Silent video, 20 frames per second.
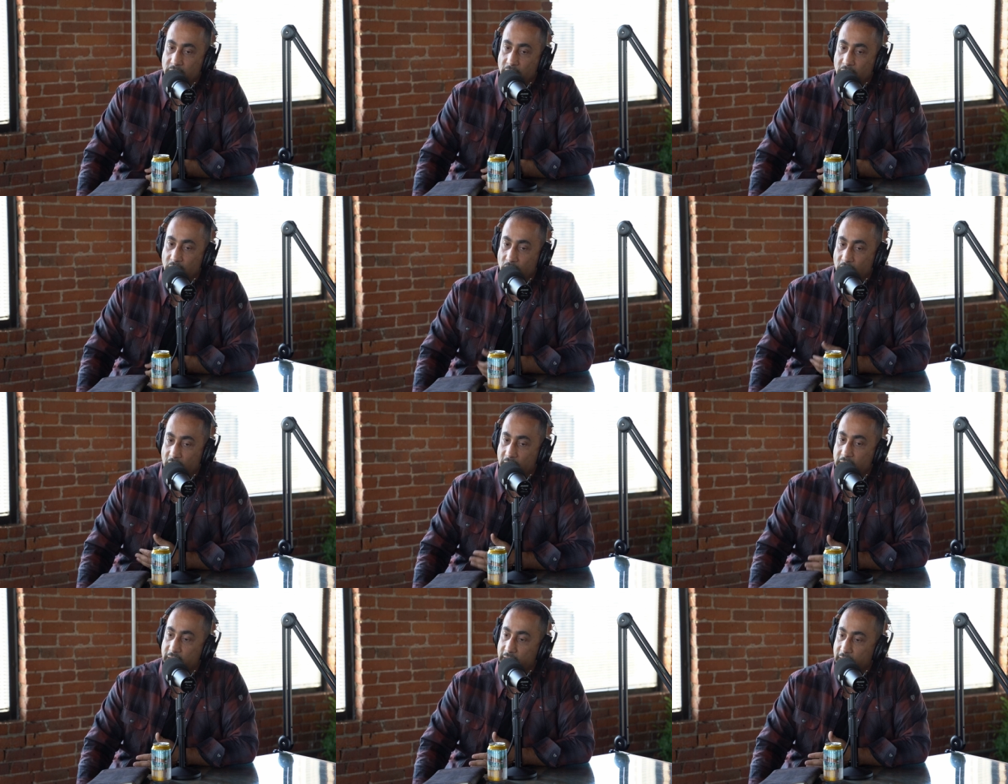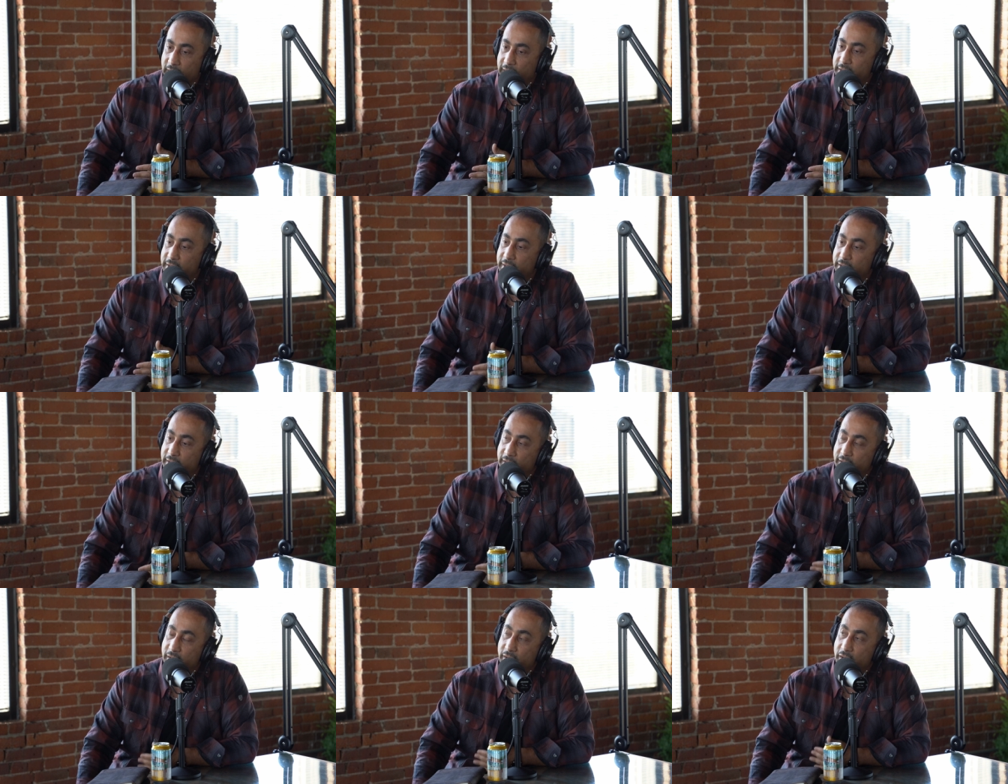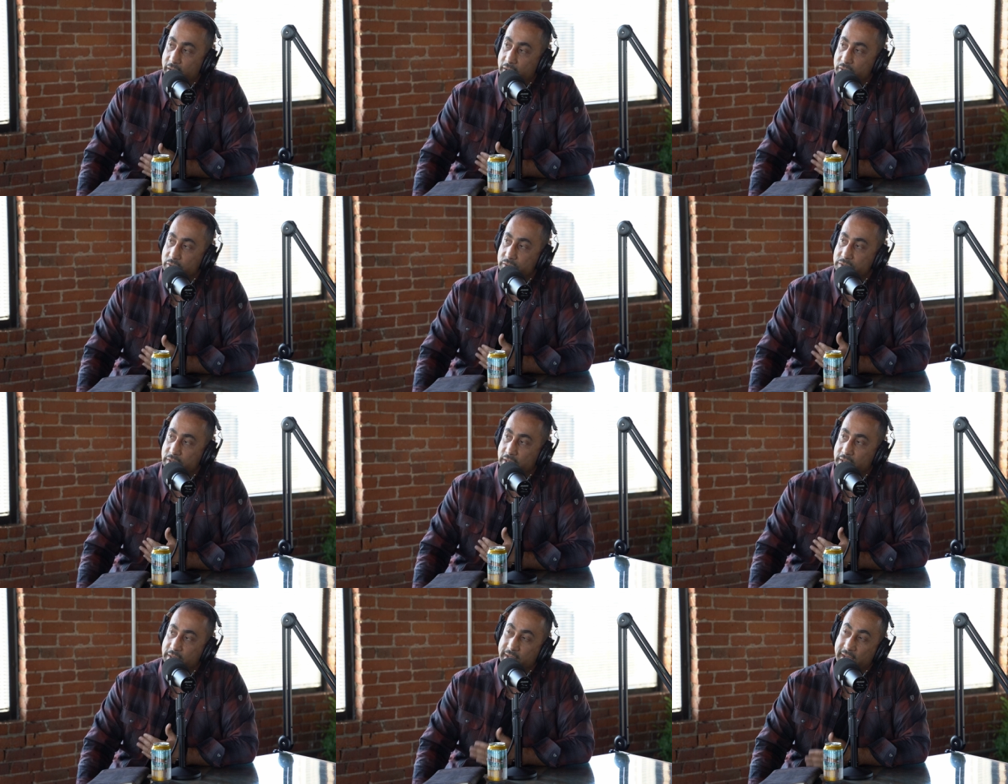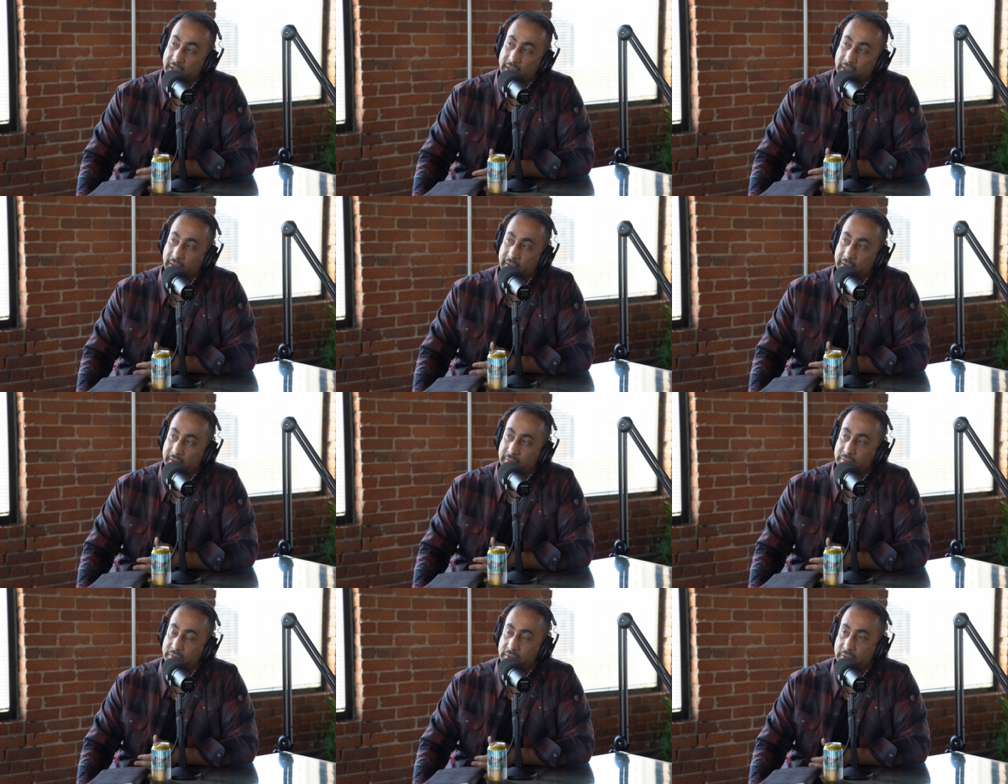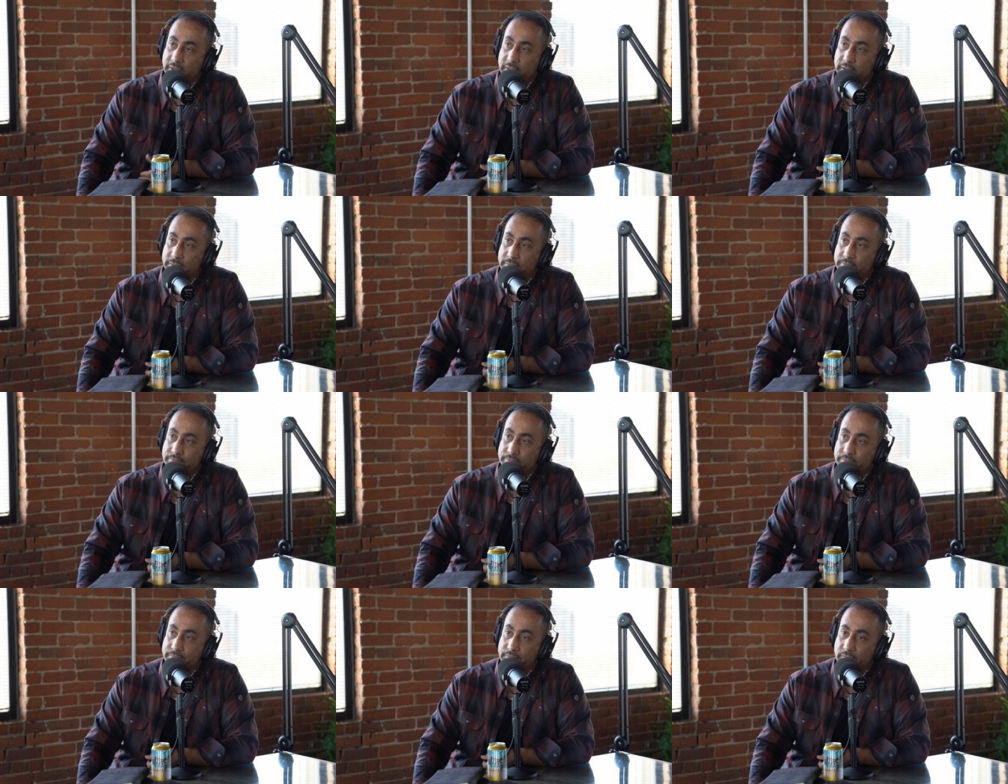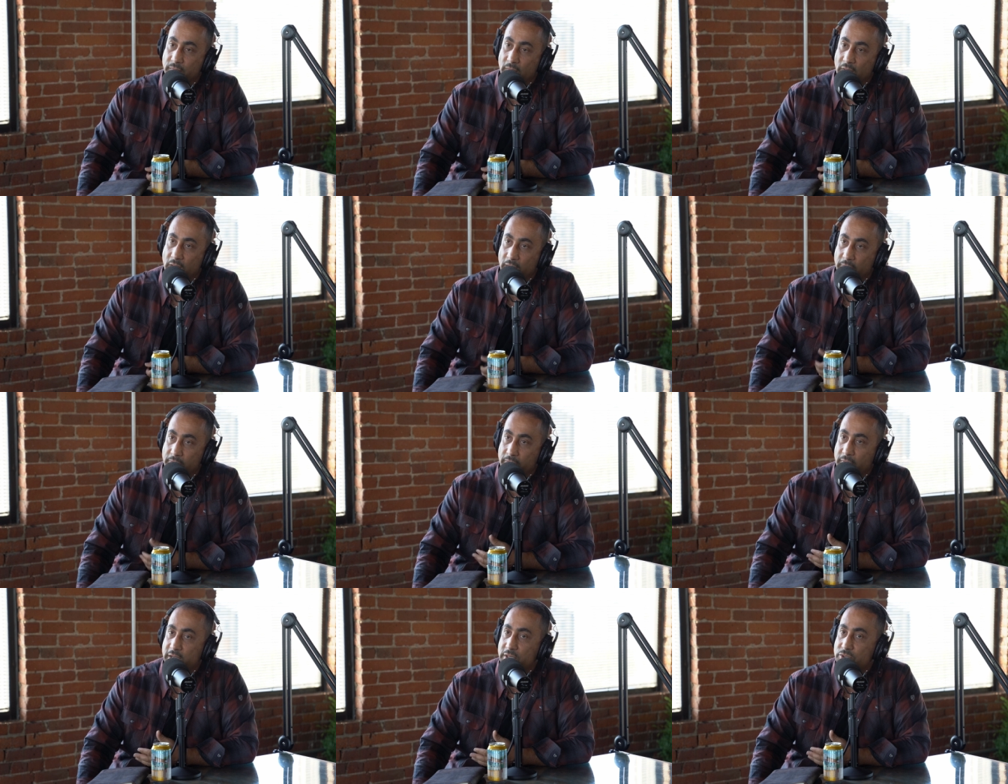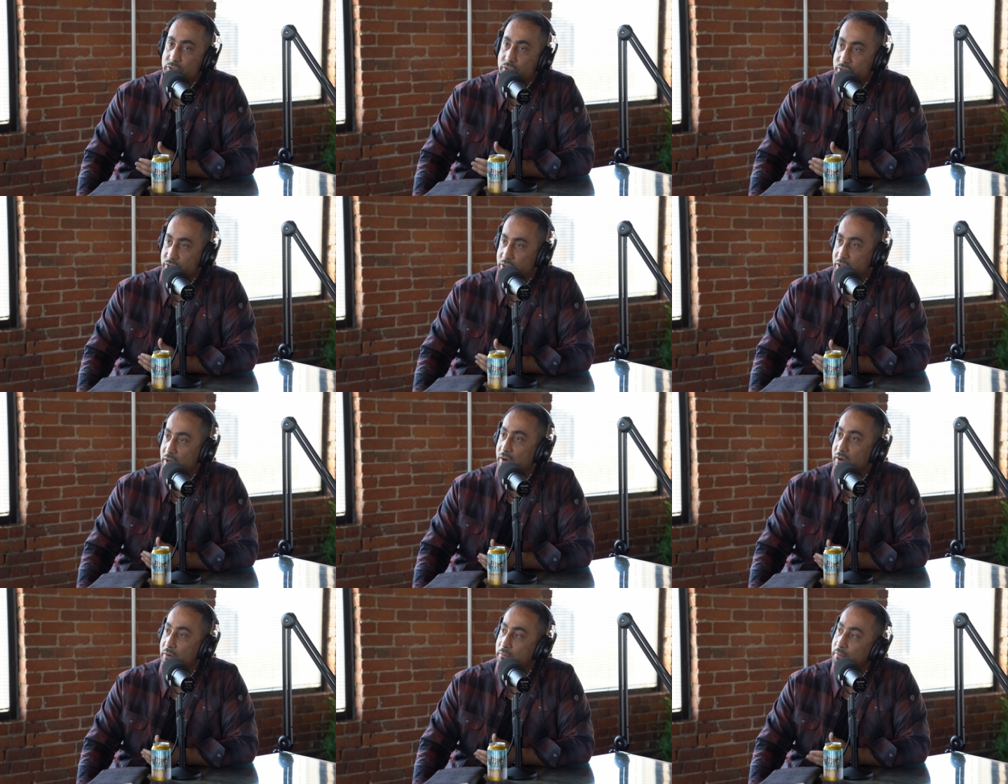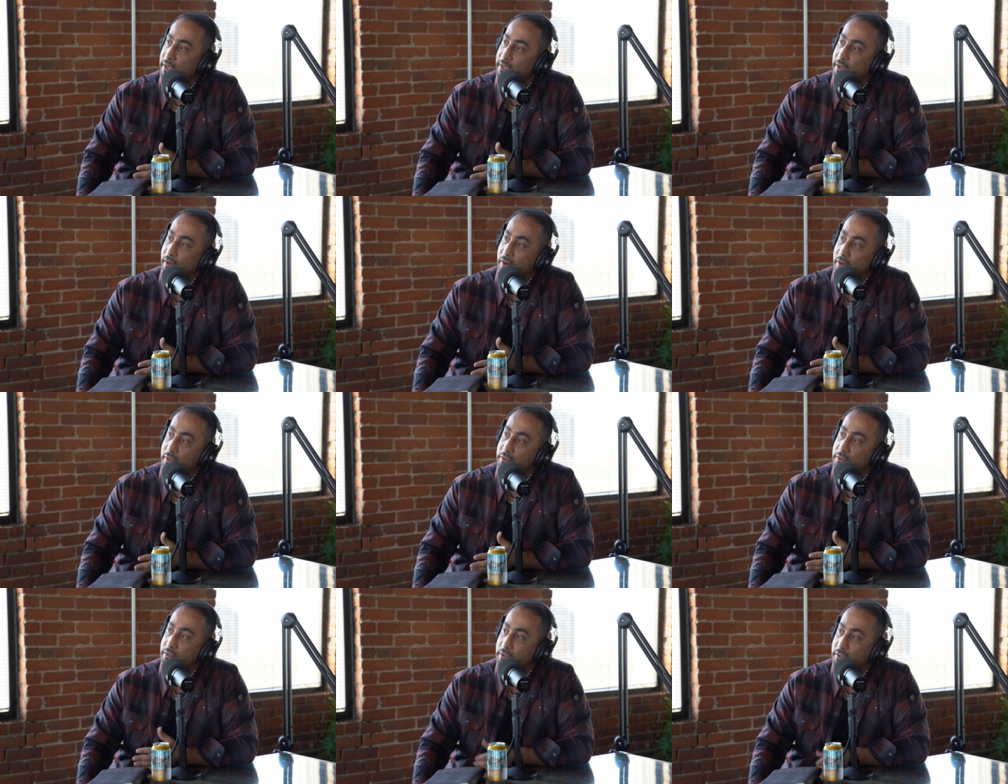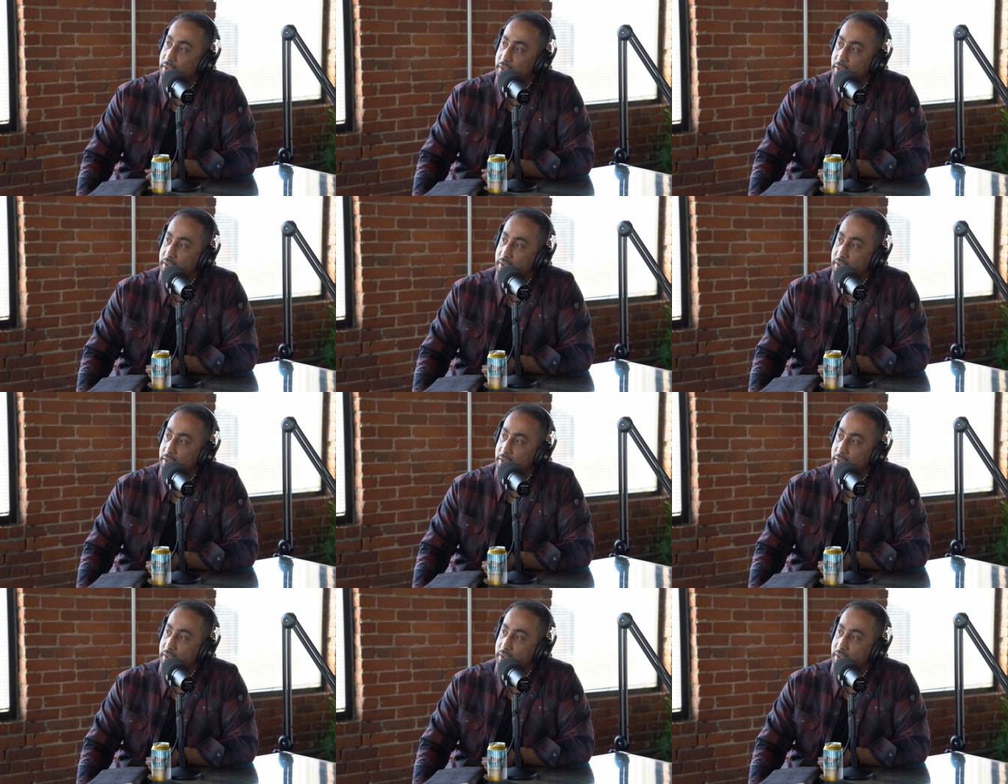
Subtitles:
A rocket landed in our house, and that left a major scar in my heart.